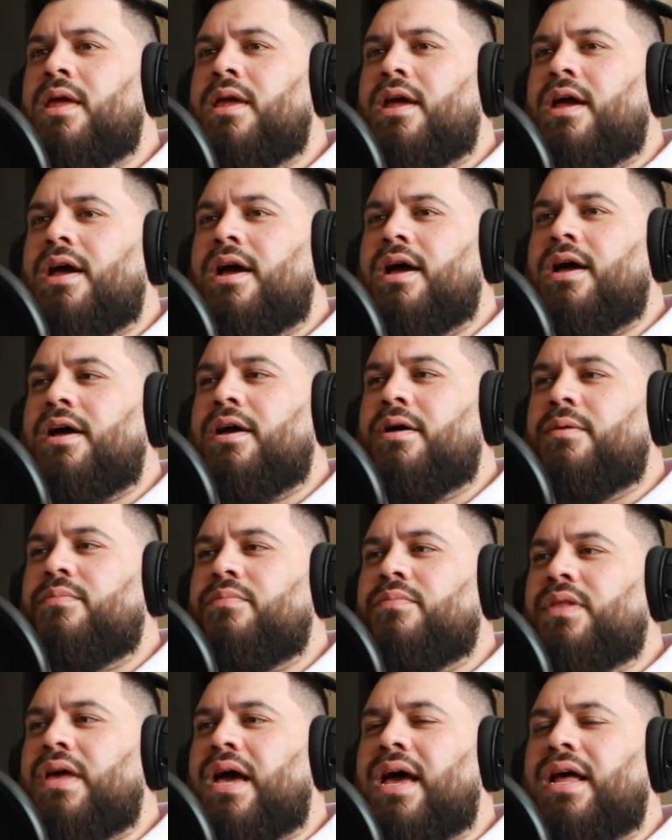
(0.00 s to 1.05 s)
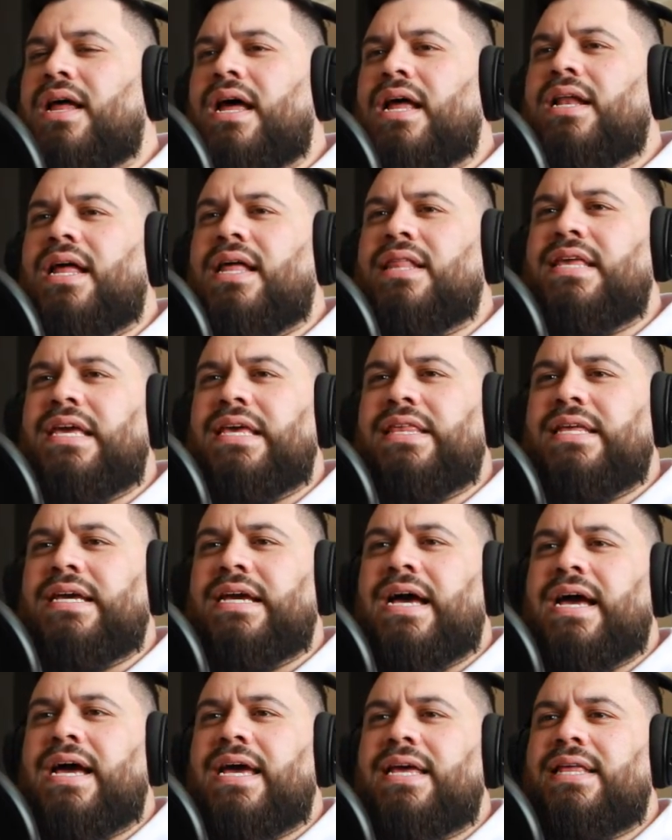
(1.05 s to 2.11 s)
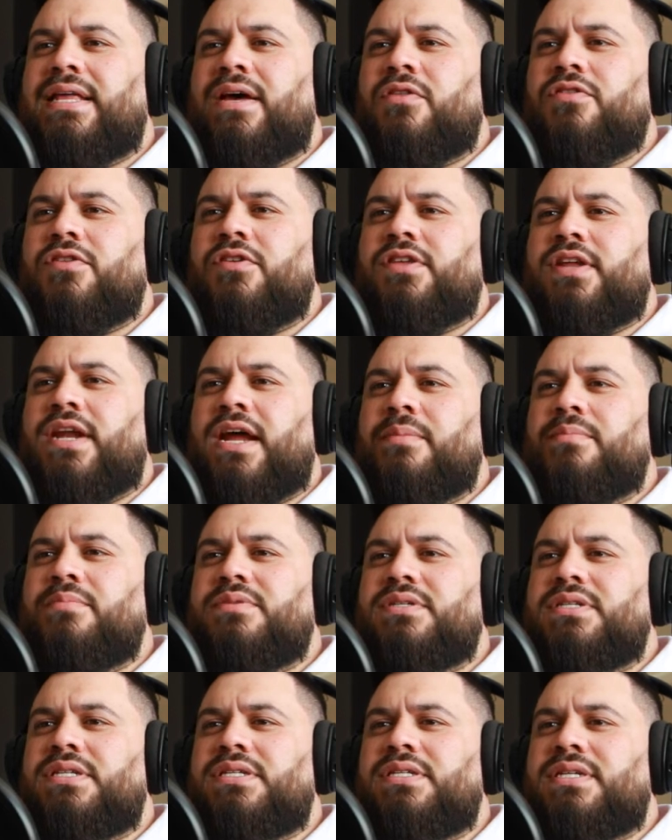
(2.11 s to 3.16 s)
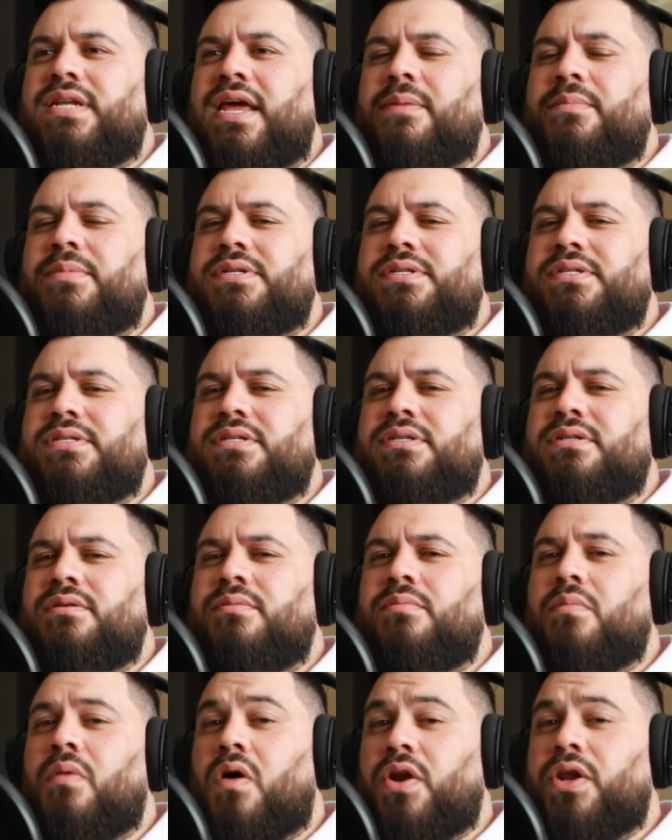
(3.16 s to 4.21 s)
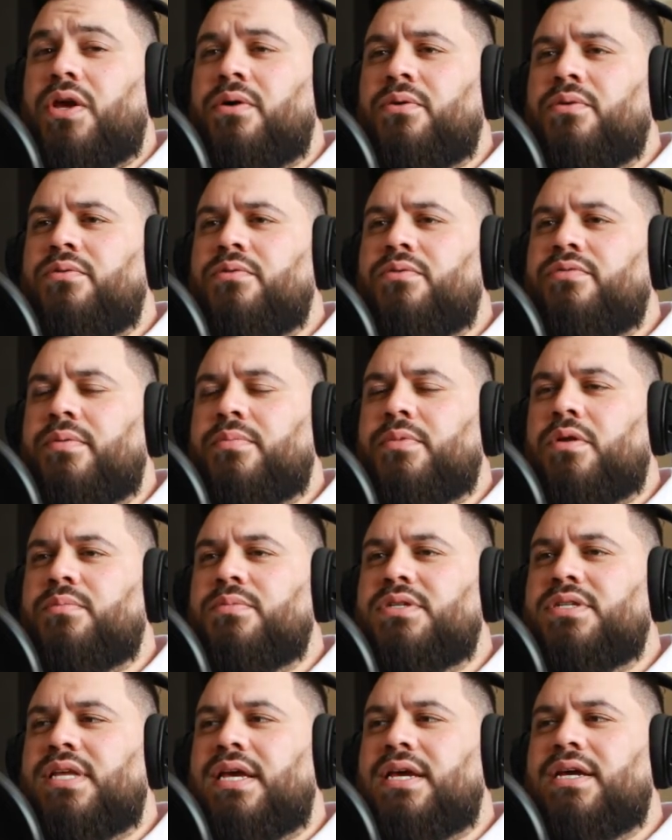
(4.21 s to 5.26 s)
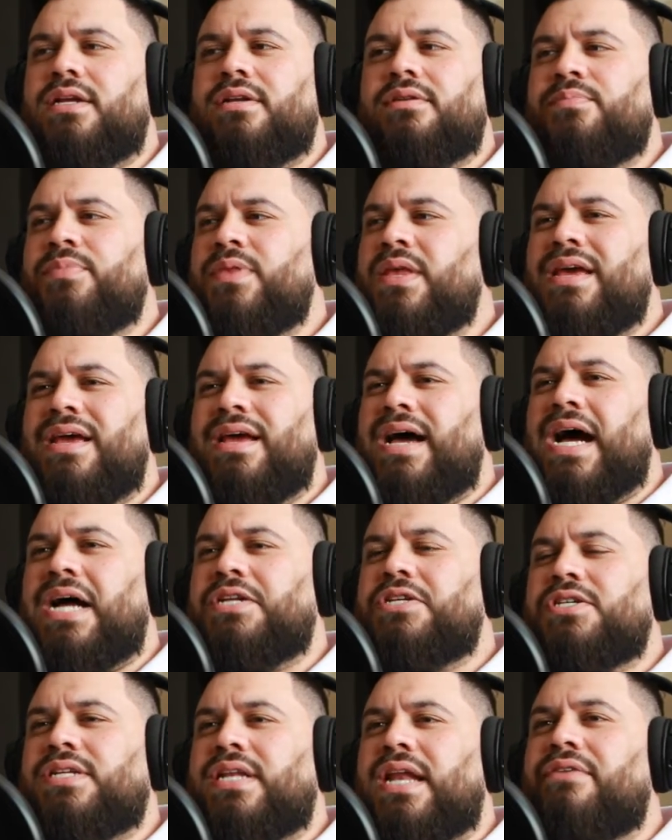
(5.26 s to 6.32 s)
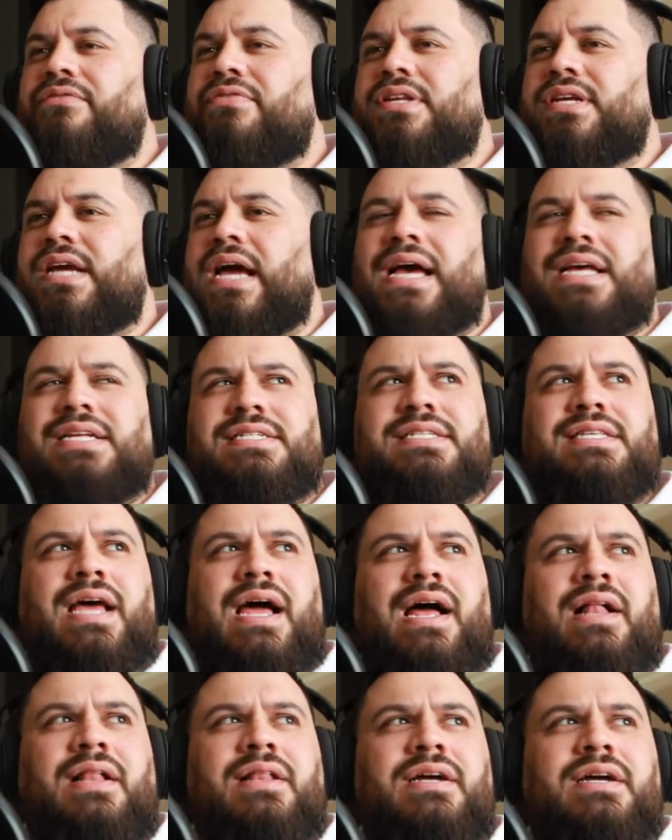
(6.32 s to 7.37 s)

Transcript: I think the guy on the drums, his name is Mario, if I'm not mistaken. I just love the guy's style.